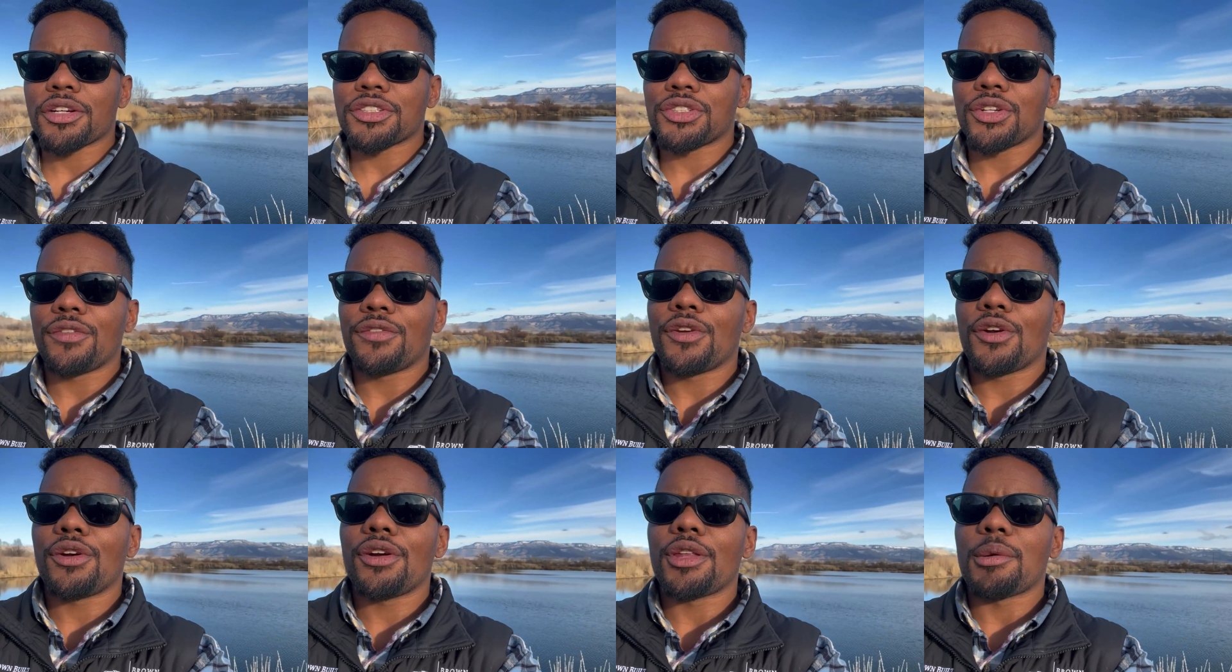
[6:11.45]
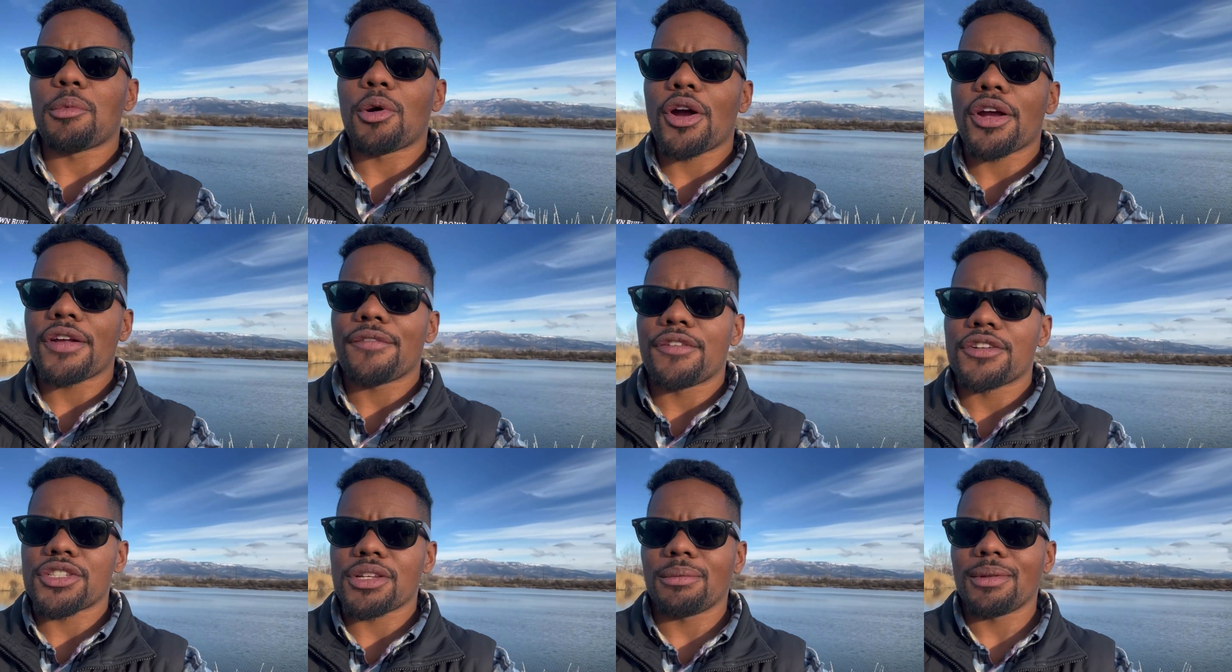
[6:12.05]
So if you're in the market
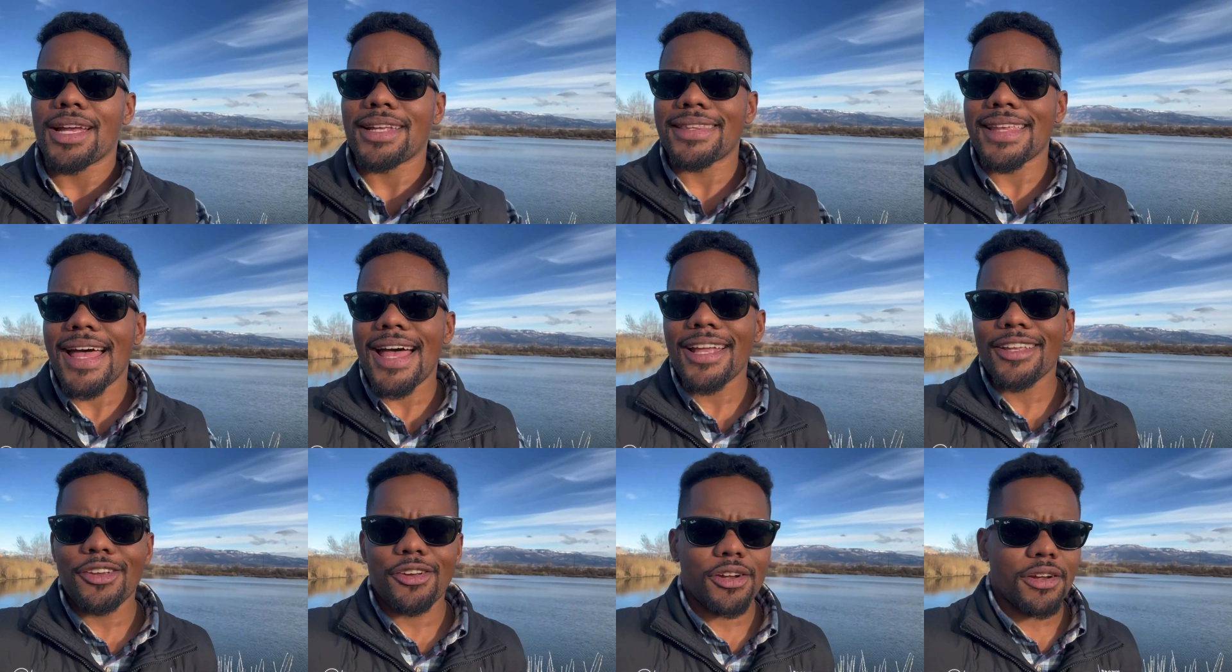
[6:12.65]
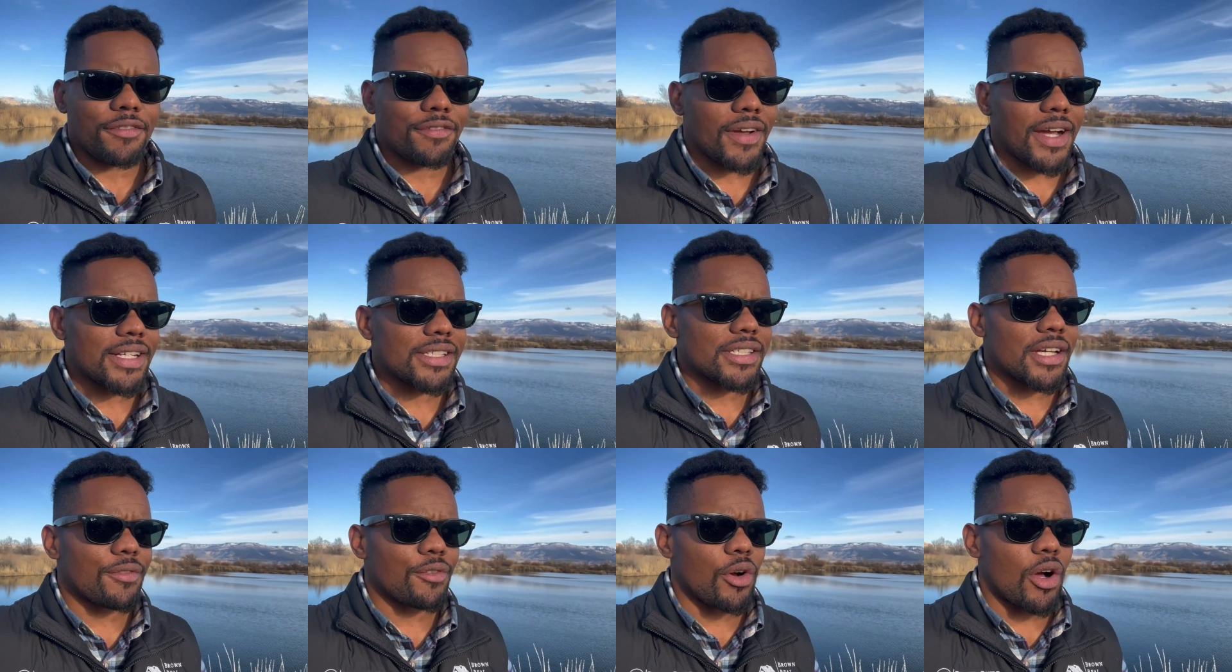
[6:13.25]
for something like that, you're going to find
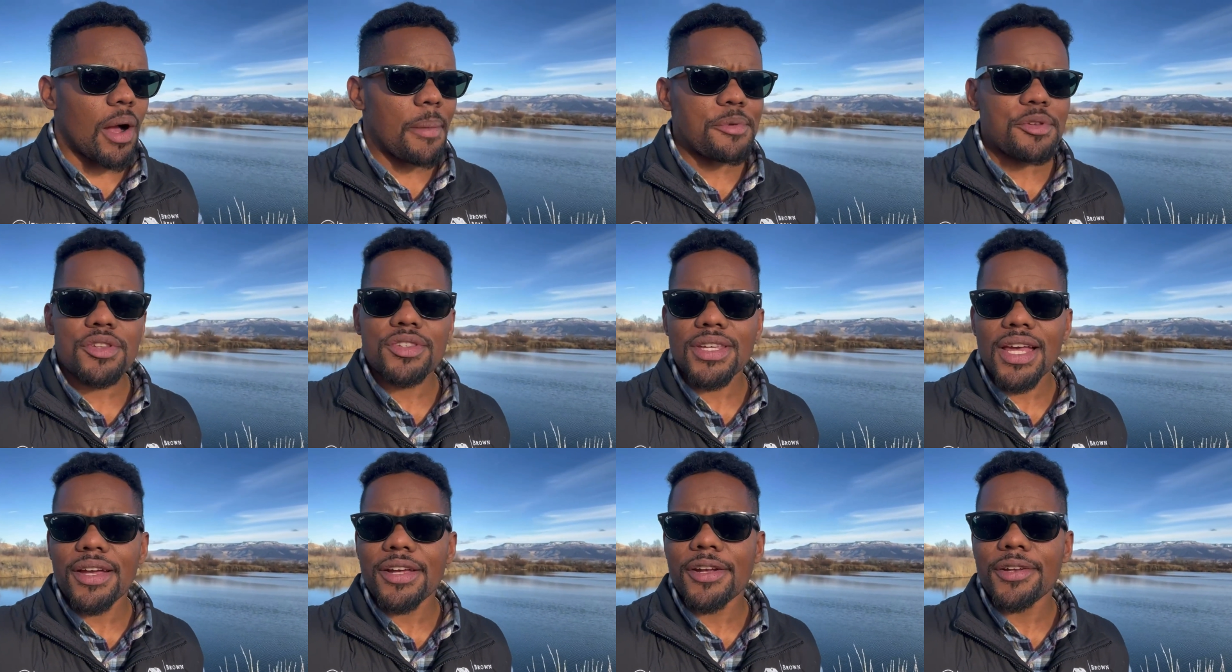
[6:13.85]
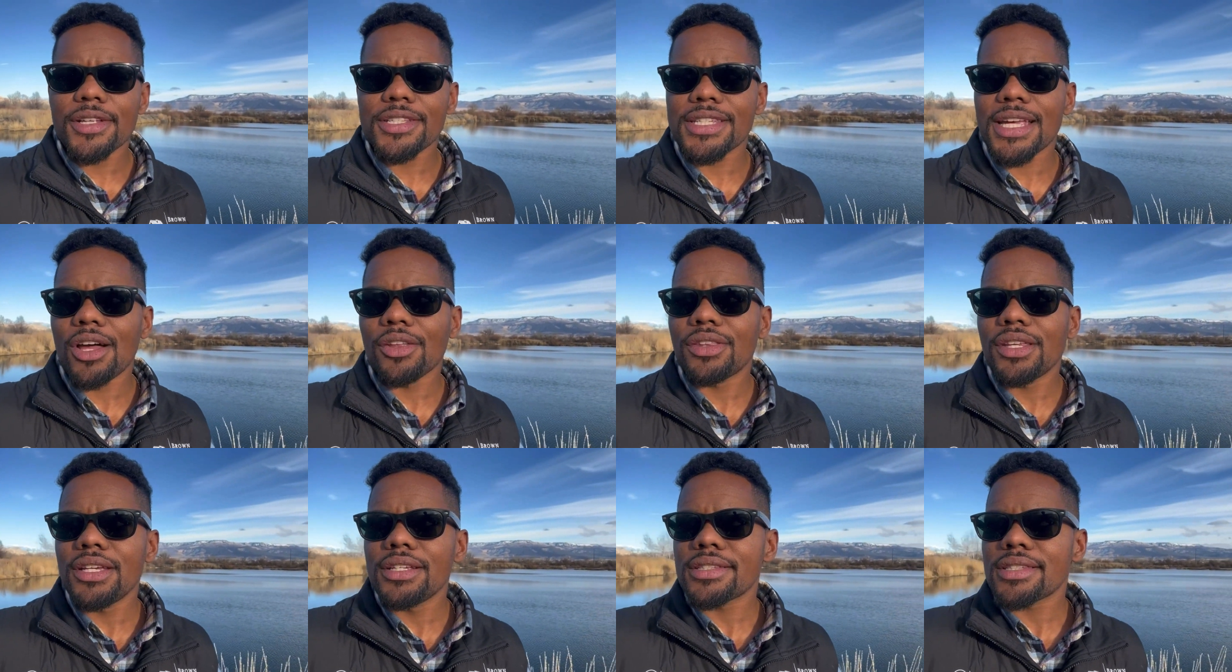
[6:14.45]
several options out here in the
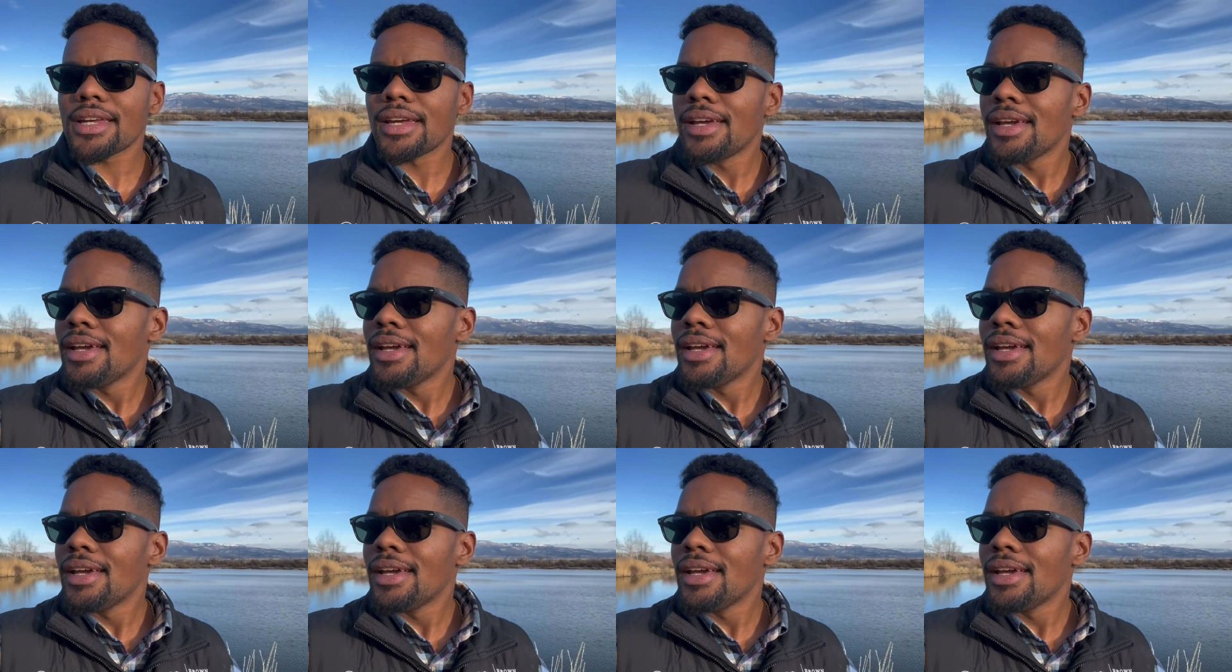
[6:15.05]
southeast,